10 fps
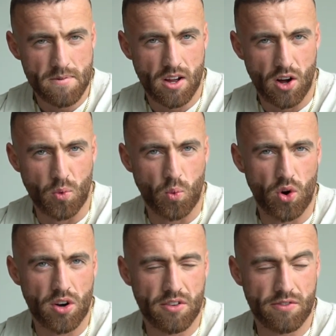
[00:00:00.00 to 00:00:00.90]
I
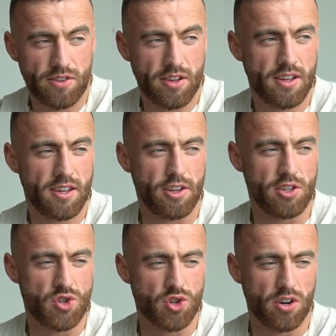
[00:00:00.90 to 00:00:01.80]
would have
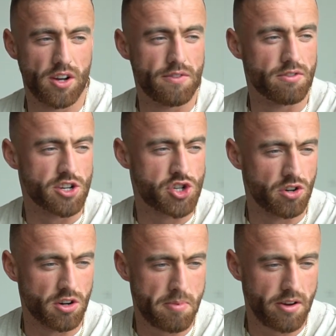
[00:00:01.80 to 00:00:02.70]
enjoyed for a
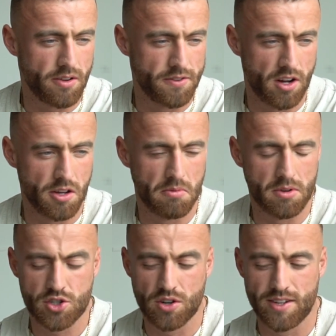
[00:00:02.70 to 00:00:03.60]
short period of time, I'm
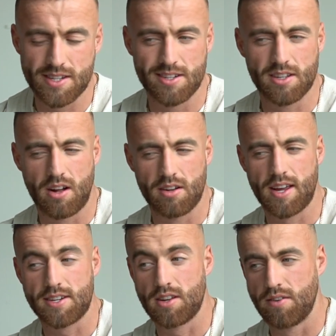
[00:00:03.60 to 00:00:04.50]
not sure if this is in the
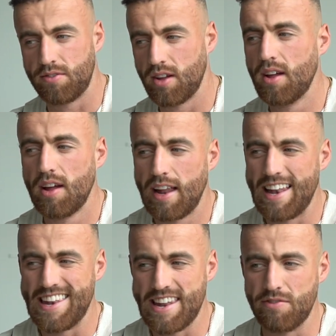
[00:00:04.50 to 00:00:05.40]
context of
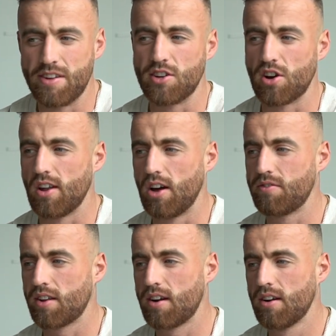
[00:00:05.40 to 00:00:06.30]
living your
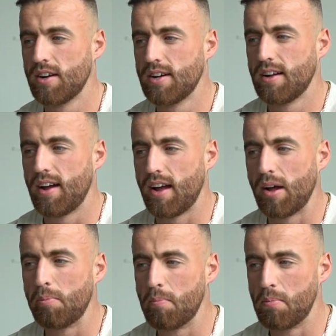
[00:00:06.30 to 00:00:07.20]
life there,
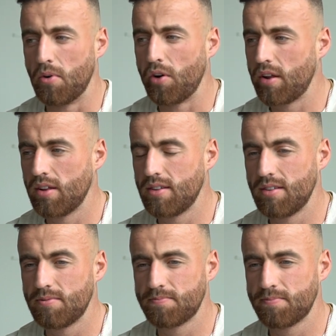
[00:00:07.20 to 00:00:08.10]
but
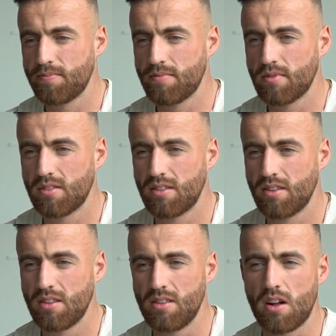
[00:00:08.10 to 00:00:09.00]

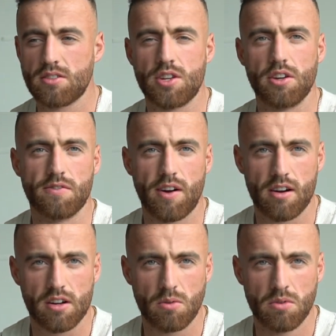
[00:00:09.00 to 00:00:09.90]
not too
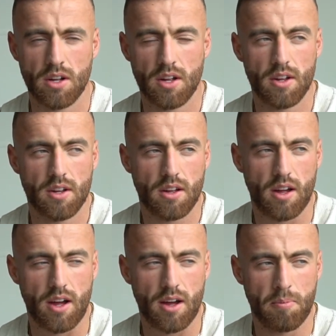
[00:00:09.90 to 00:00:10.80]
far ago,
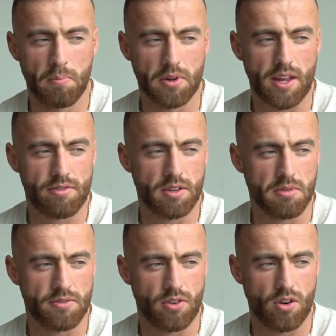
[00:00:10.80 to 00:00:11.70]
but definitely
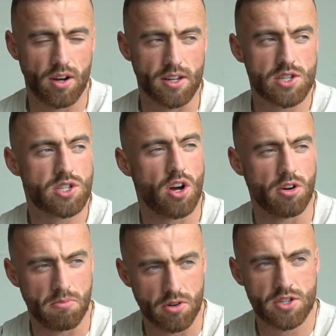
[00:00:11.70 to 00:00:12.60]
before like
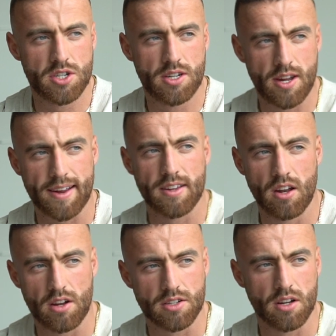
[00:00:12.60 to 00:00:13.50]
so much
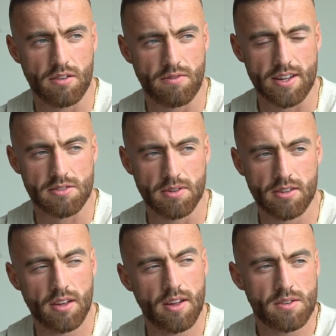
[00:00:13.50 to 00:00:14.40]
technological advancement,
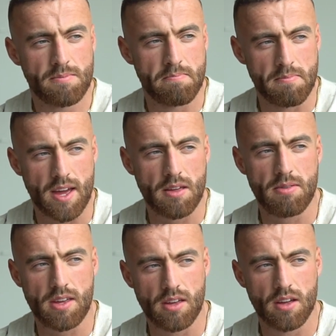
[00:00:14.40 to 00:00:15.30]

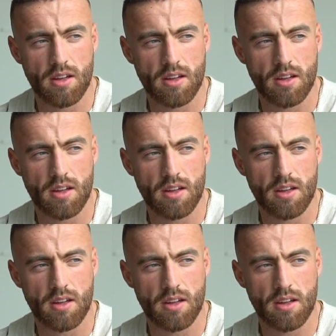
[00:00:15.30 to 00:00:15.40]
maybe